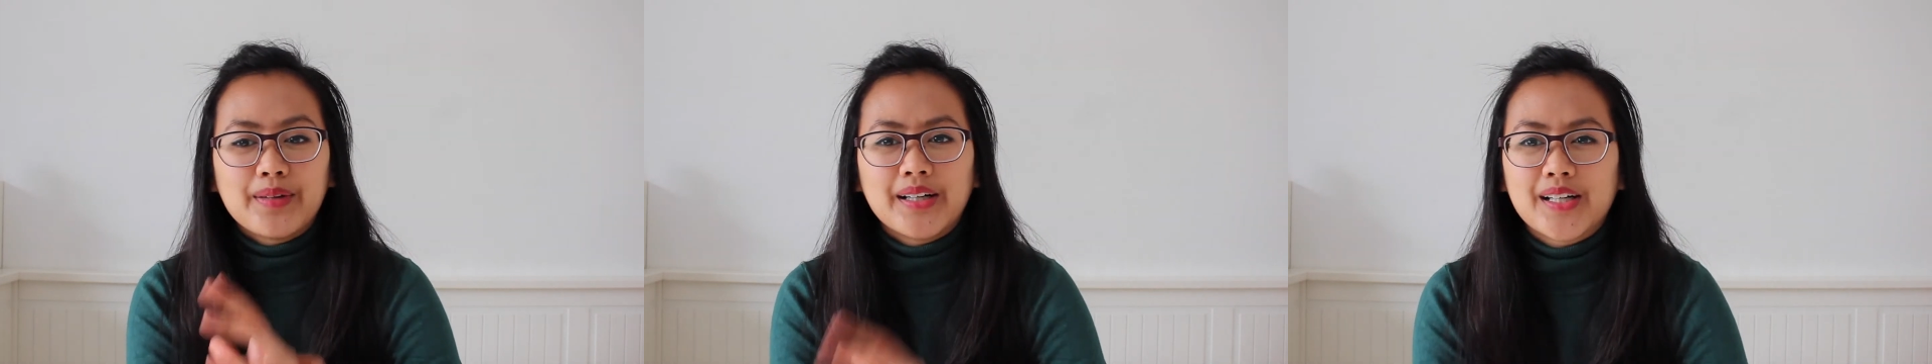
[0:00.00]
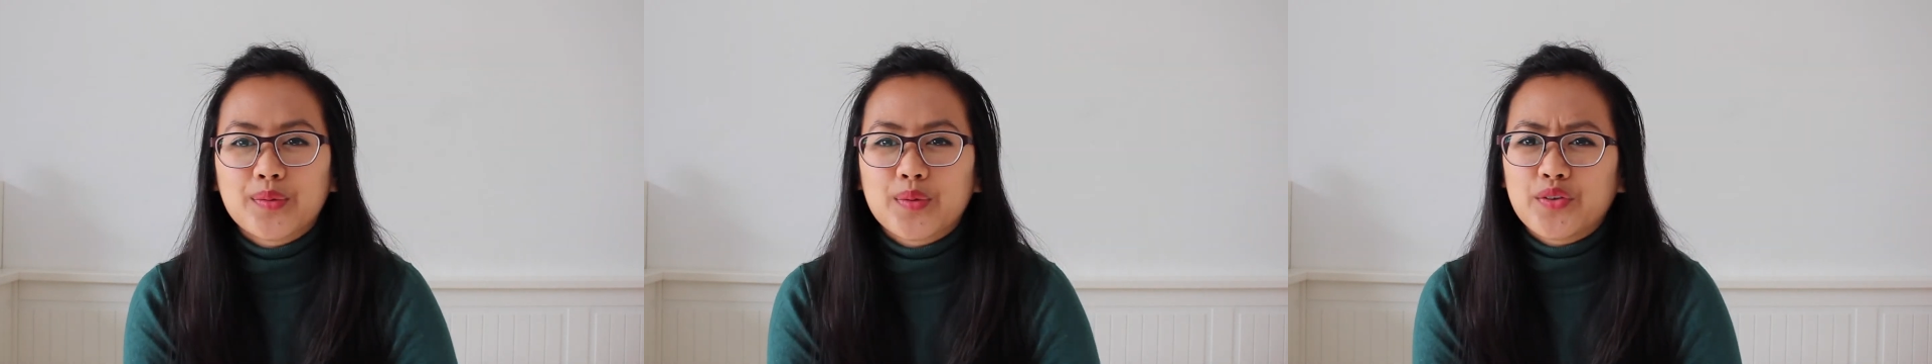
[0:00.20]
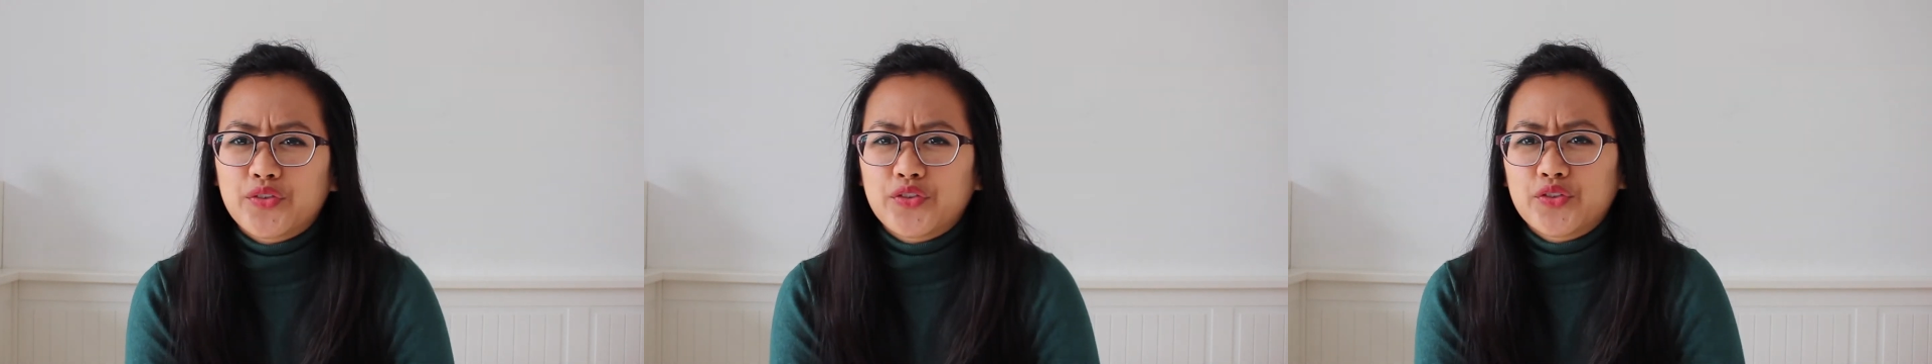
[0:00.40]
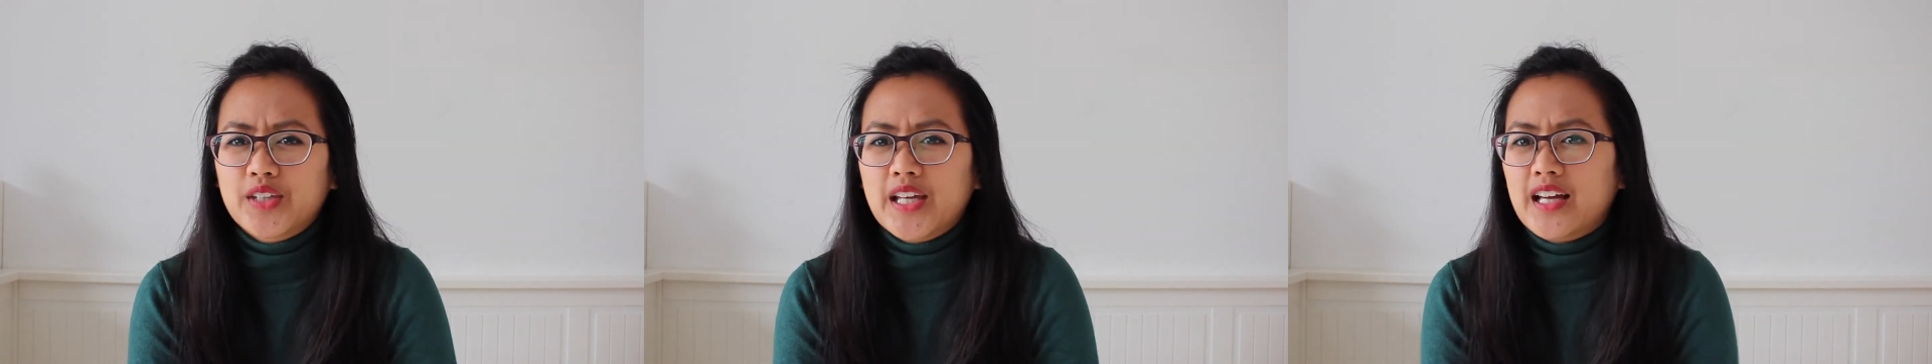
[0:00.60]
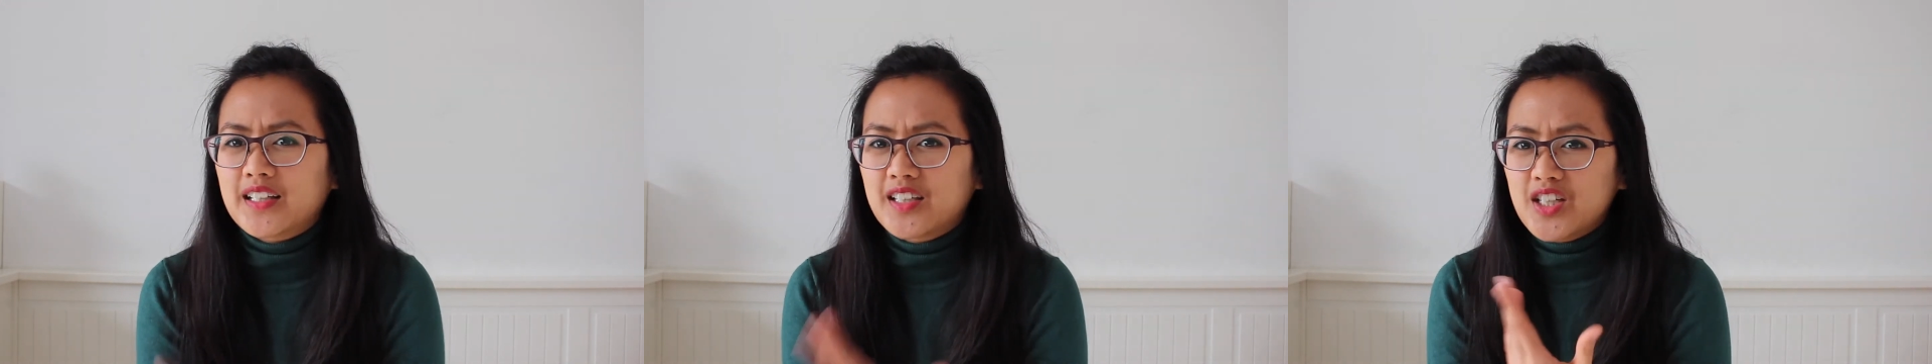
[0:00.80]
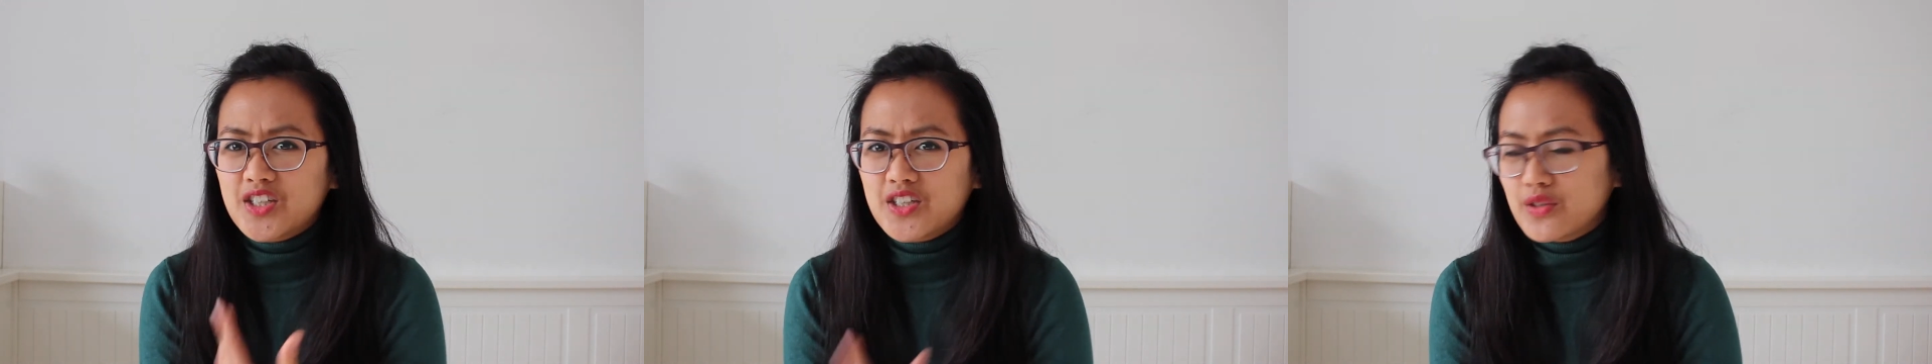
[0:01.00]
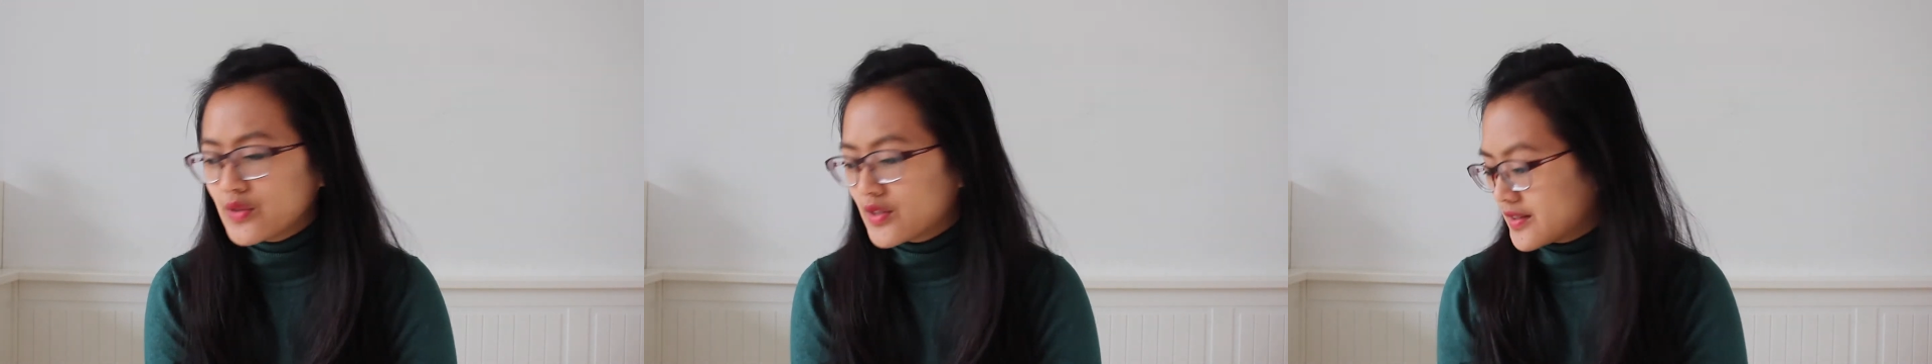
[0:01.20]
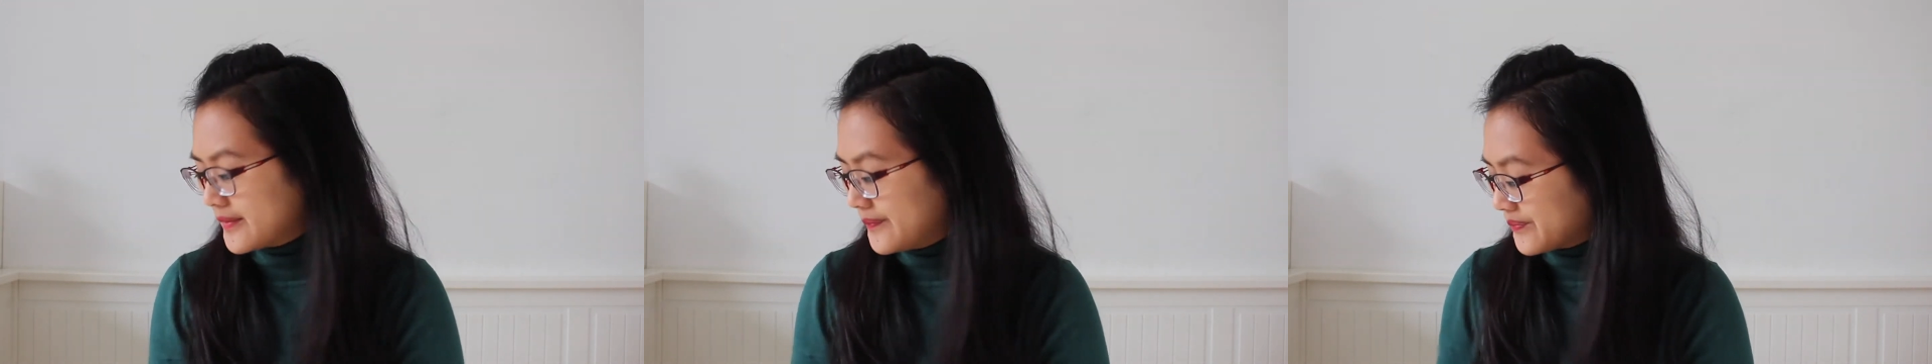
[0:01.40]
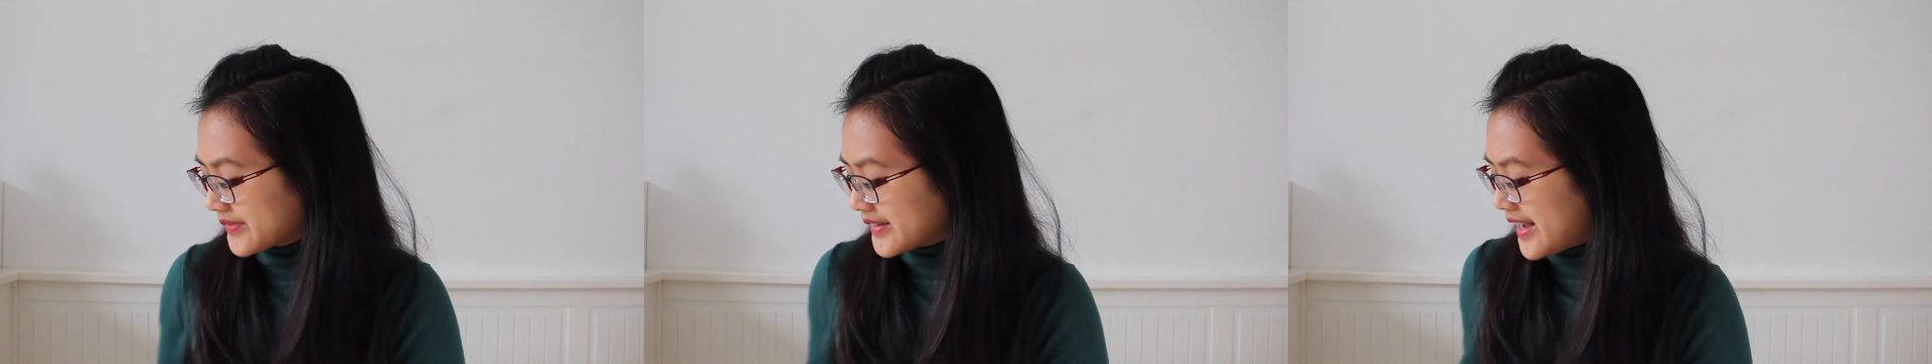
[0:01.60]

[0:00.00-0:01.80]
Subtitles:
but with, yeah, tissues,